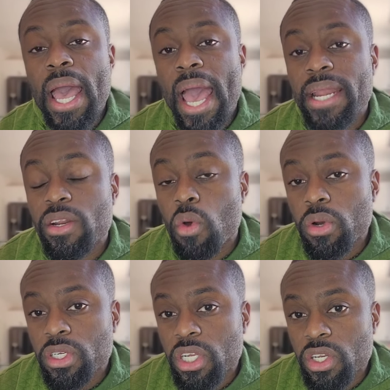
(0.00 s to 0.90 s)
And in
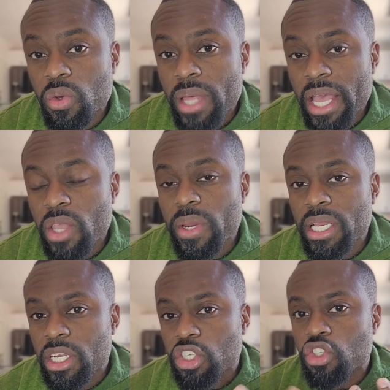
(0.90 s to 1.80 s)
order to do that, you need
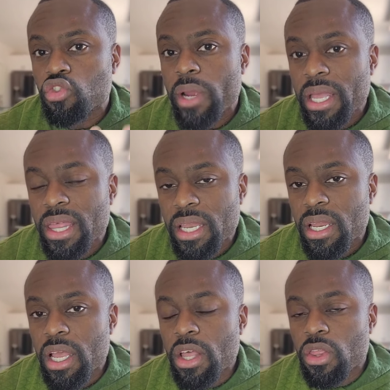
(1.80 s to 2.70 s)
to strengthen
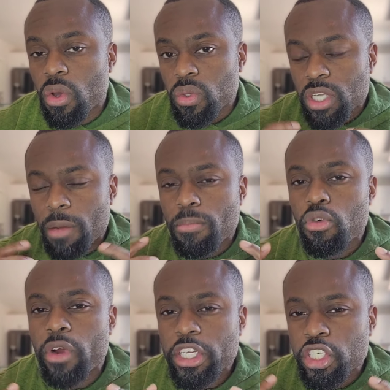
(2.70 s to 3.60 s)
those
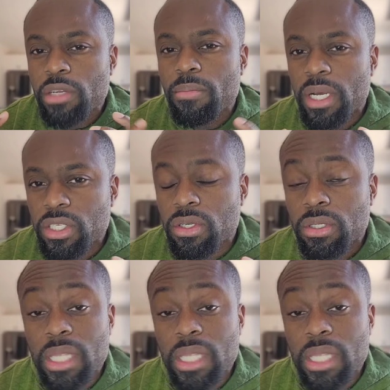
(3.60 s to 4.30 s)
compression muscles.